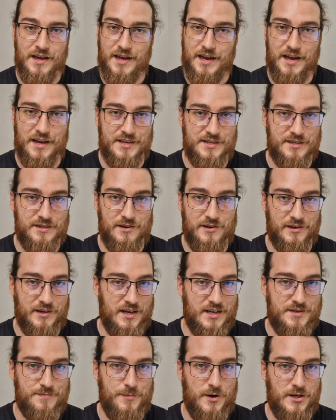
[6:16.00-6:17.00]
as long
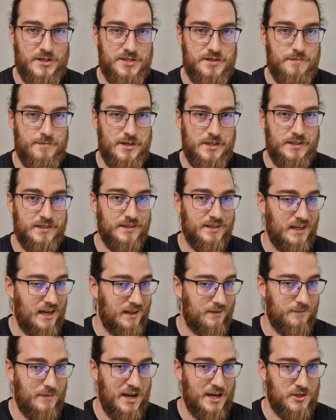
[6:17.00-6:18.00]
as possible in
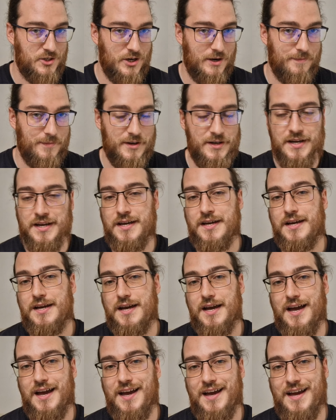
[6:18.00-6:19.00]
that matchup.
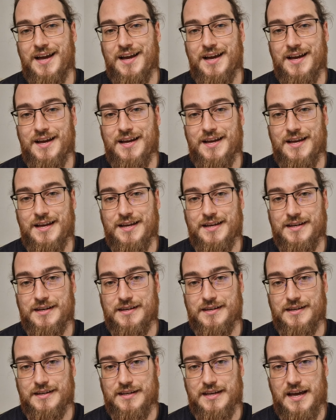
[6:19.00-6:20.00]

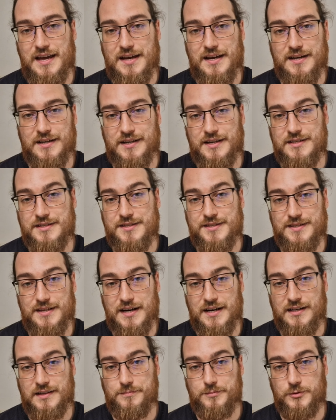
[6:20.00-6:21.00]
And yeah, against
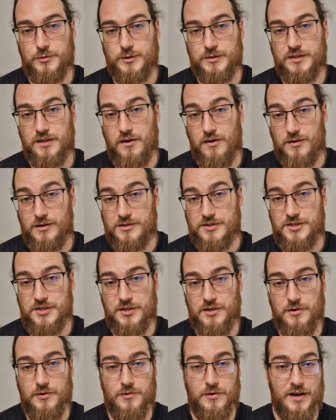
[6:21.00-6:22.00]
Dragapult,
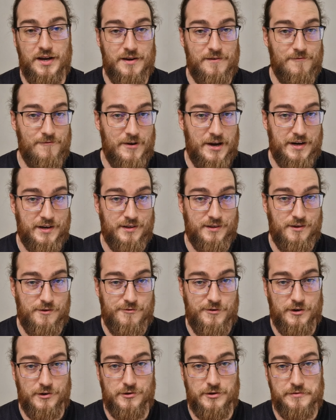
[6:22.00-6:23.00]
also a very
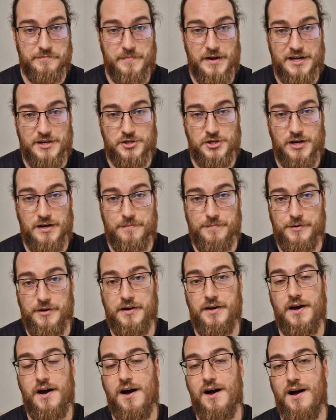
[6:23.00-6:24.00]
difficult matchup.
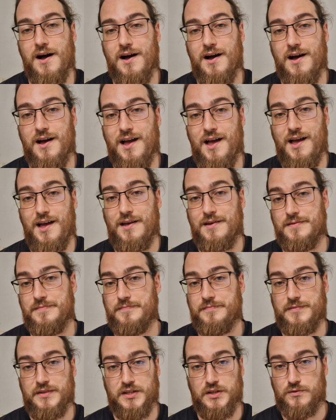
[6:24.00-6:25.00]

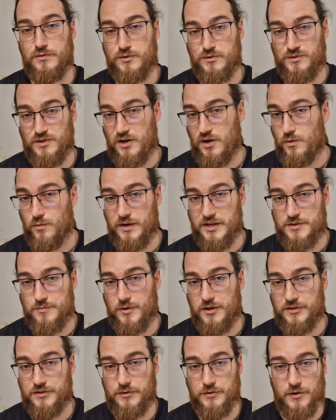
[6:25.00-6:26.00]
You always
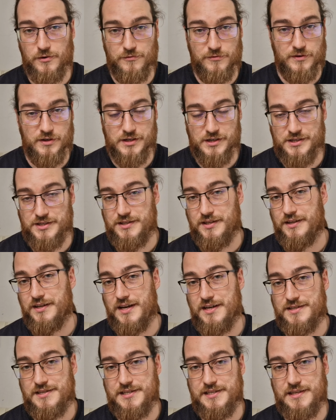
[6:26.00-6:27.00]
want to go first
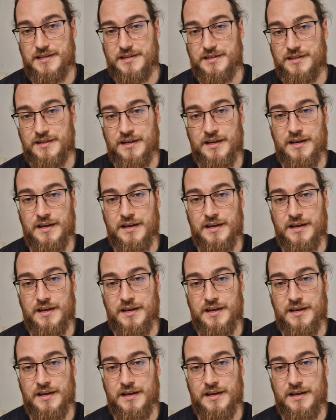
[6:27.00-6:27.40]
against it.